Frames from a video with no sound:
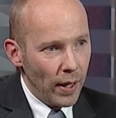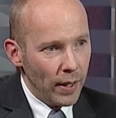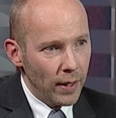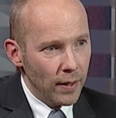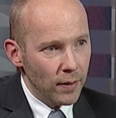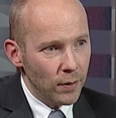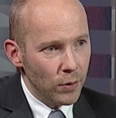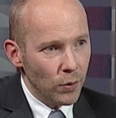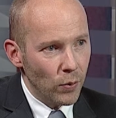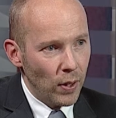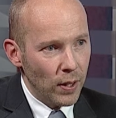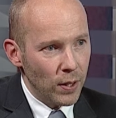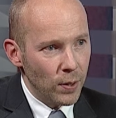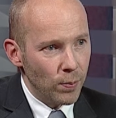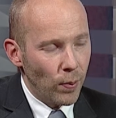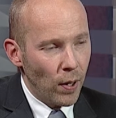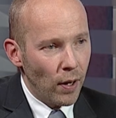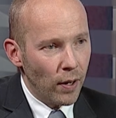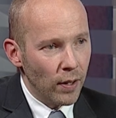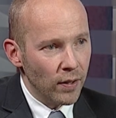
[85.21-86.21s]
way. So
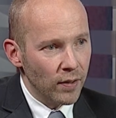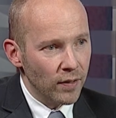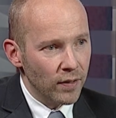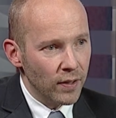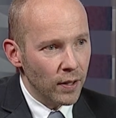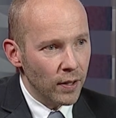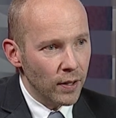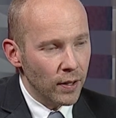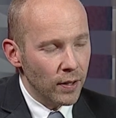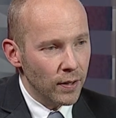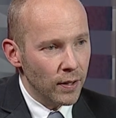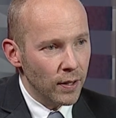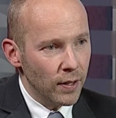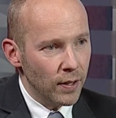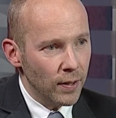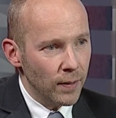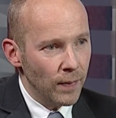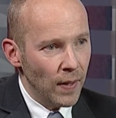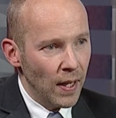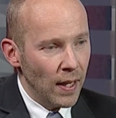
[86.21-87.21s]
as part of
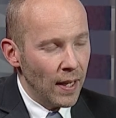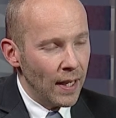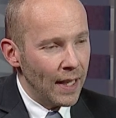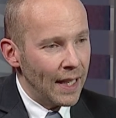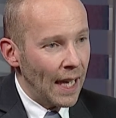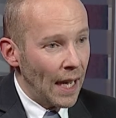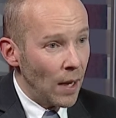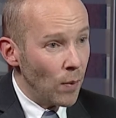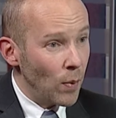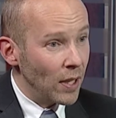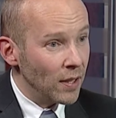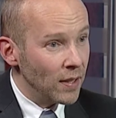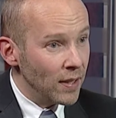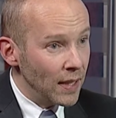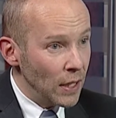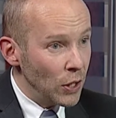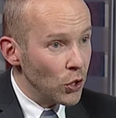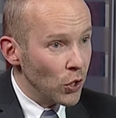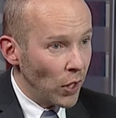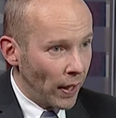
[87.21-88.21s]
the
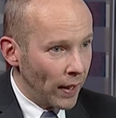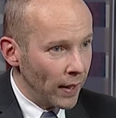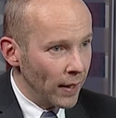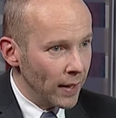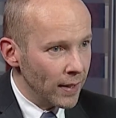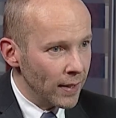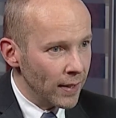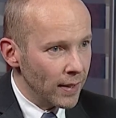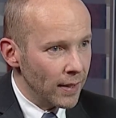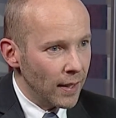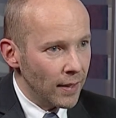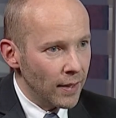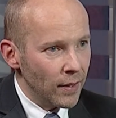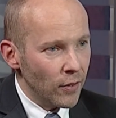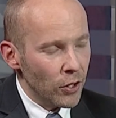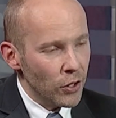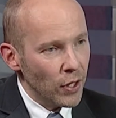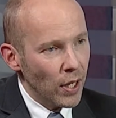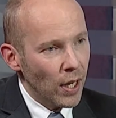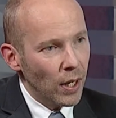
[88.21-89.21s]
KYC checklist that
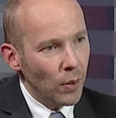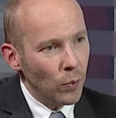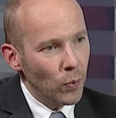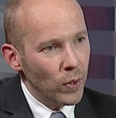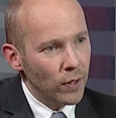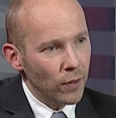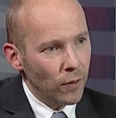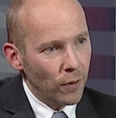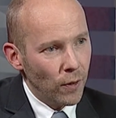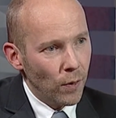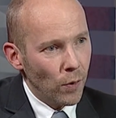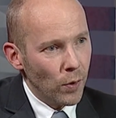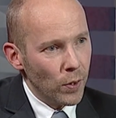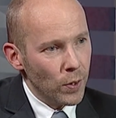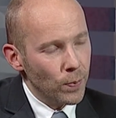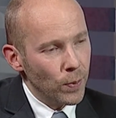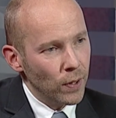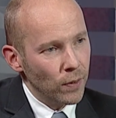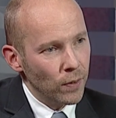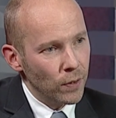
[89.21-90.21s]
they're sharing with the
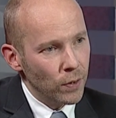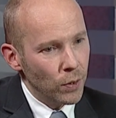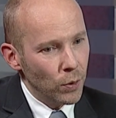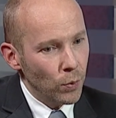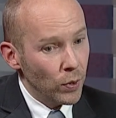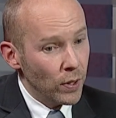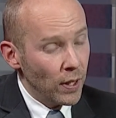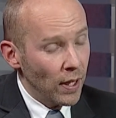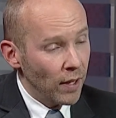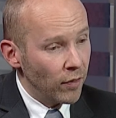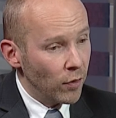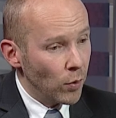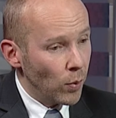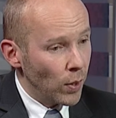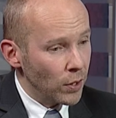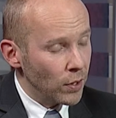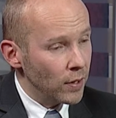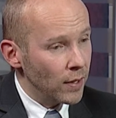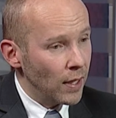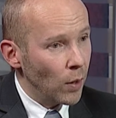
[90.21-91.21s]
correspondents, you would have
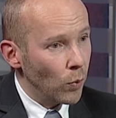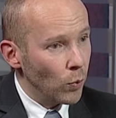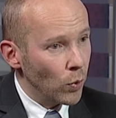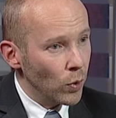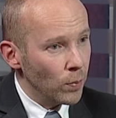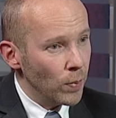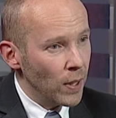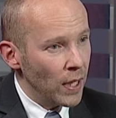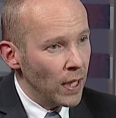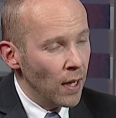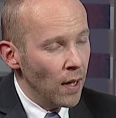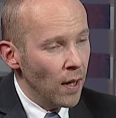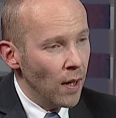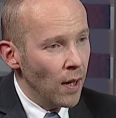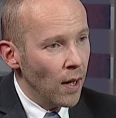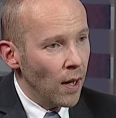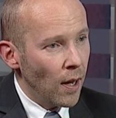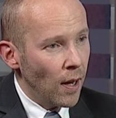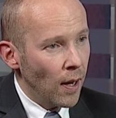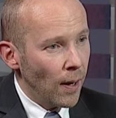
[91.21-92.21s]
questions that would be
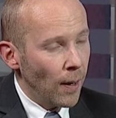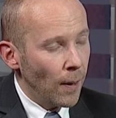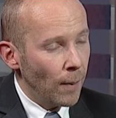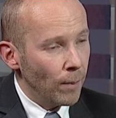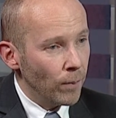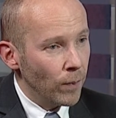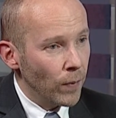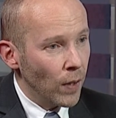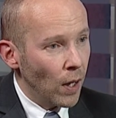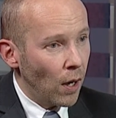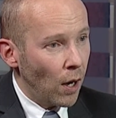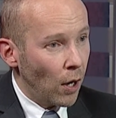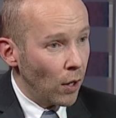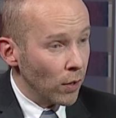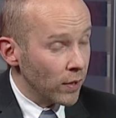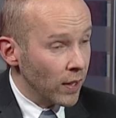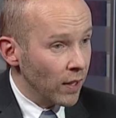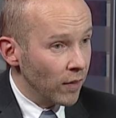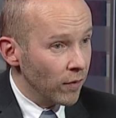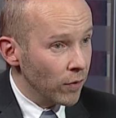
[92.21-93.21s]

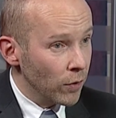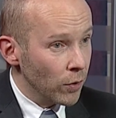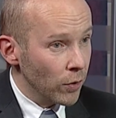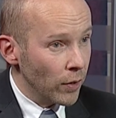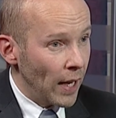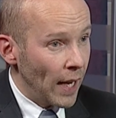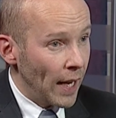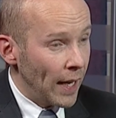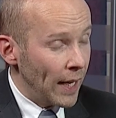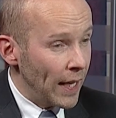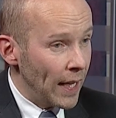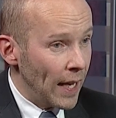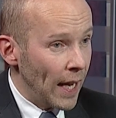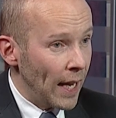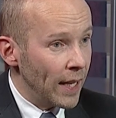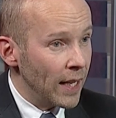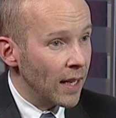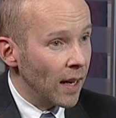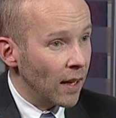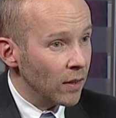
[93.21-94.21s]
asking for
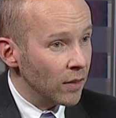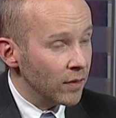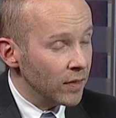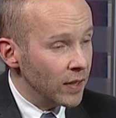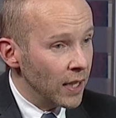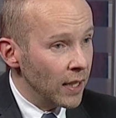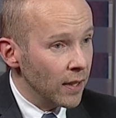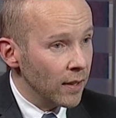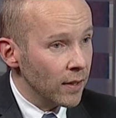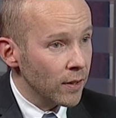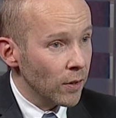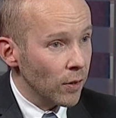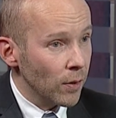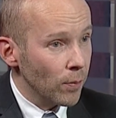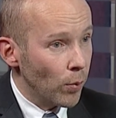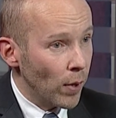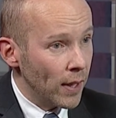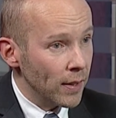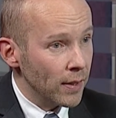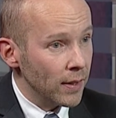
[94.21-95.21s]
any kind of dealings or
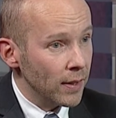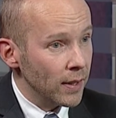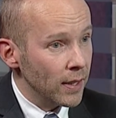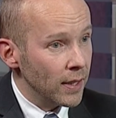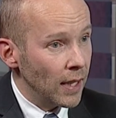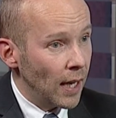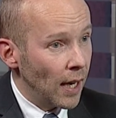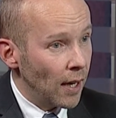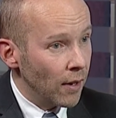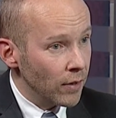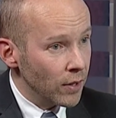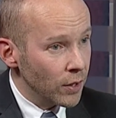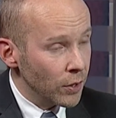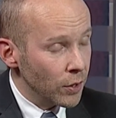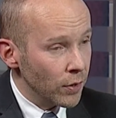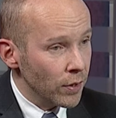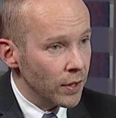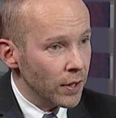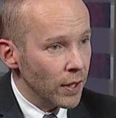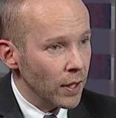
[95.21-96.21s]
presence in high-risk
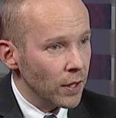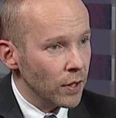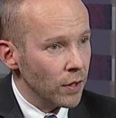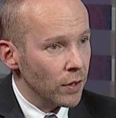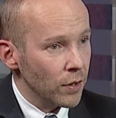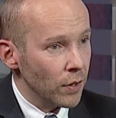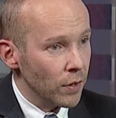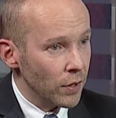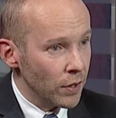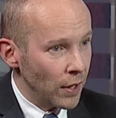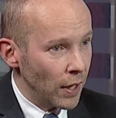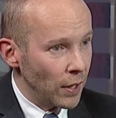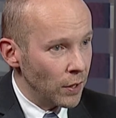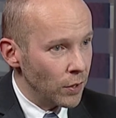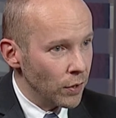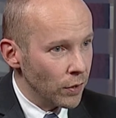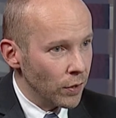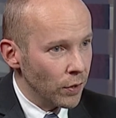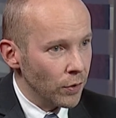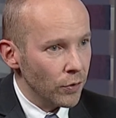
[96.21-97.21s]
jurisdictions or
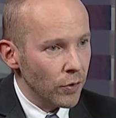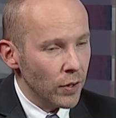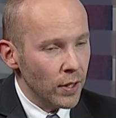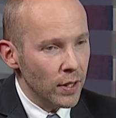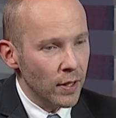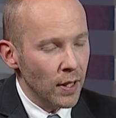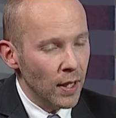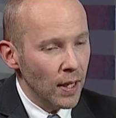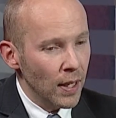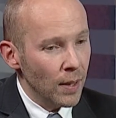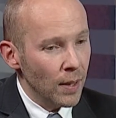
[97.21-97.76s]
sanctioned countries.